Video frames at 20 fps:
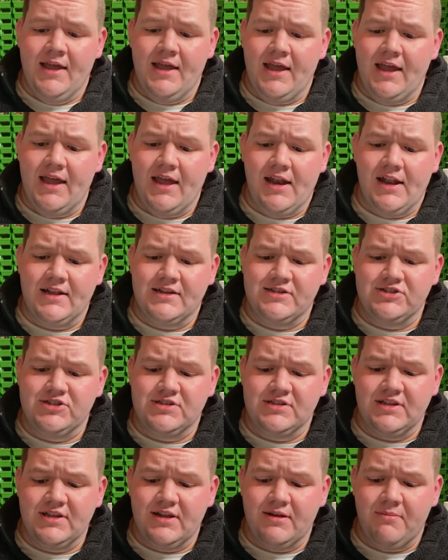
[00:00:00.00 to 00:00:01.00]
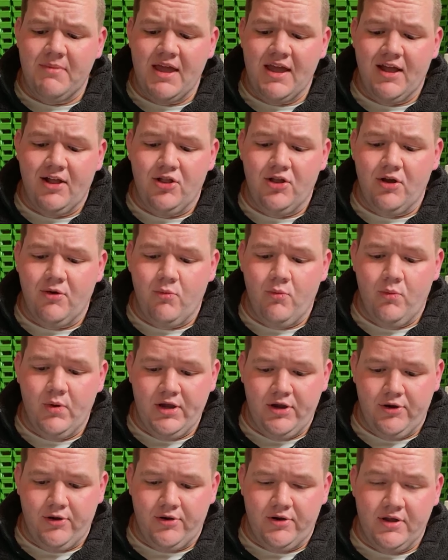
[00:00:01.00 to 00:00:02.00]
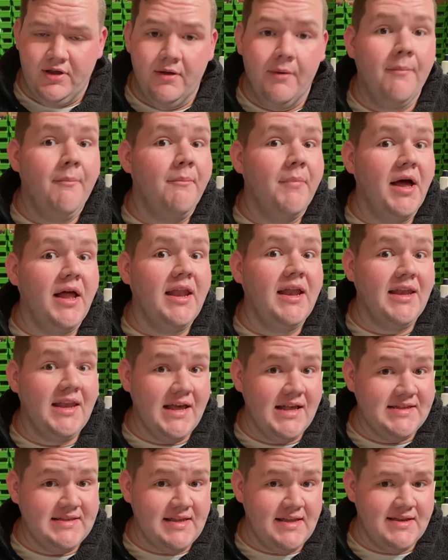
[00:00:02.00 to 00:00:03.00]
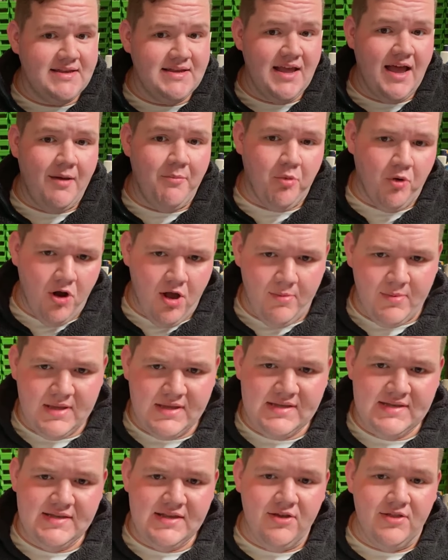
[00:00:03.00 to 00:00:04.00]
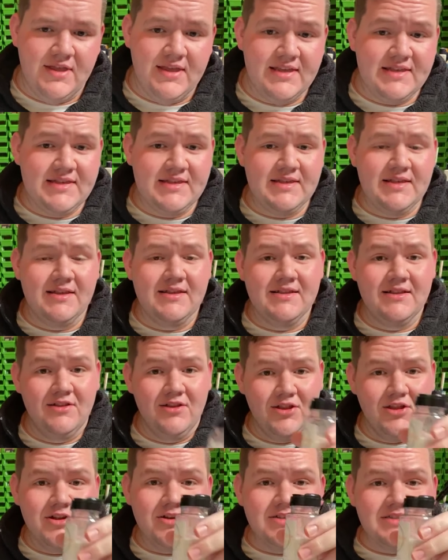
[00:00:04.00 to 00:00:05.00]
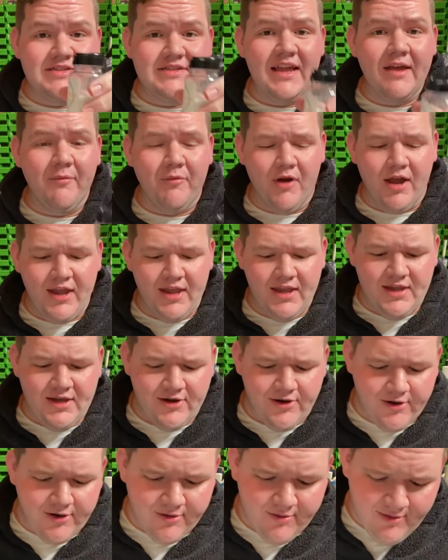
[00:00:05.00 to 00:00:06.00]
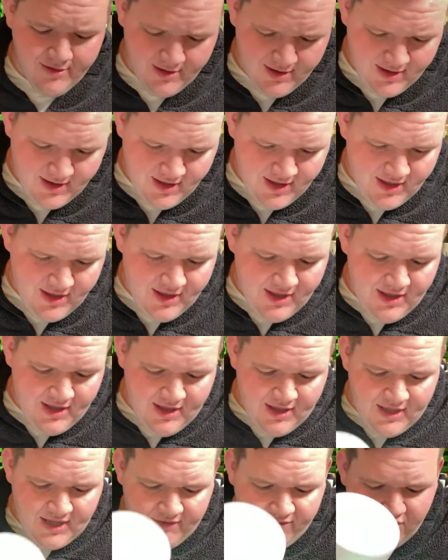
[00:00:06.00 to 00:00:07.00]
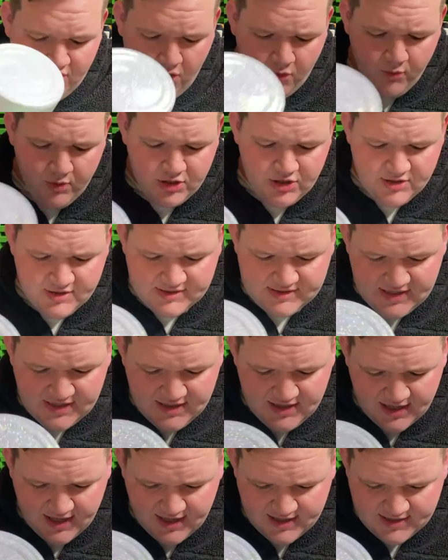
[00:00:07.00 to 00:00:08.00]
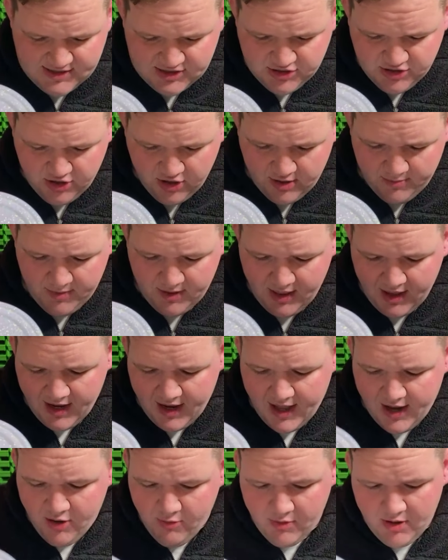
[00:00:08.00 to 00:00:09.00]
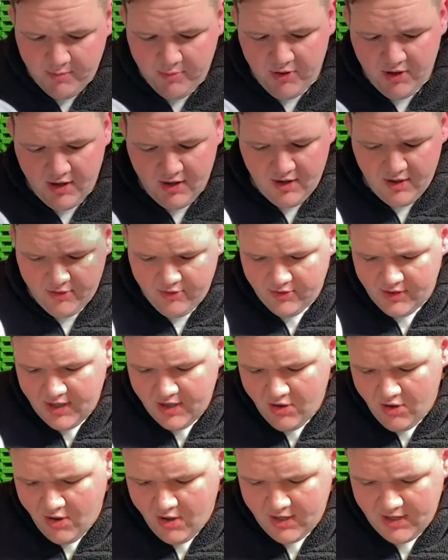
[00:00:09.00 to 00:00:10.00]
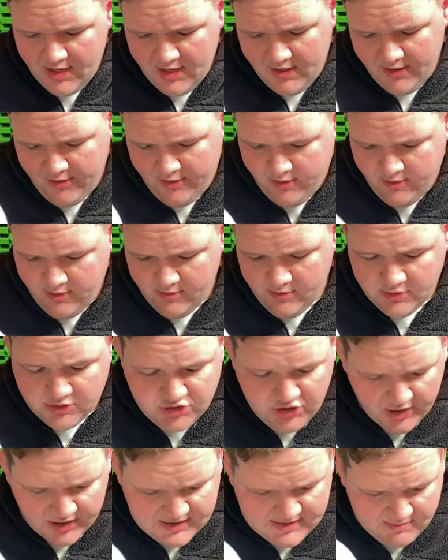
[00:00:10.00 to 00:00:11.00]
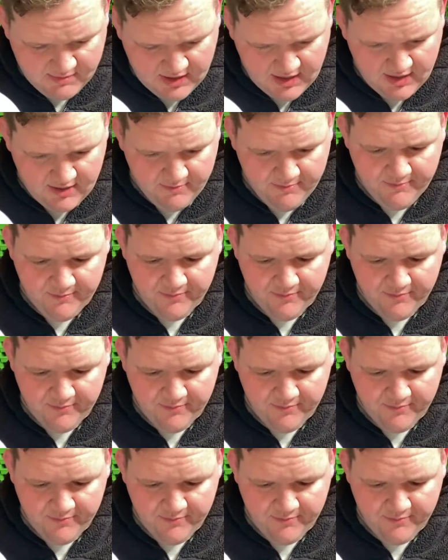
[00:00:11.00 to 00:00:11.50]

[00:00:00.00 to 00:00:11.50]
and it's just going to make it look weird. But it doesn't, I promise. So this little step right here, even though when you see this, you're going to be like, I don't want to put another thing on here. Trust me,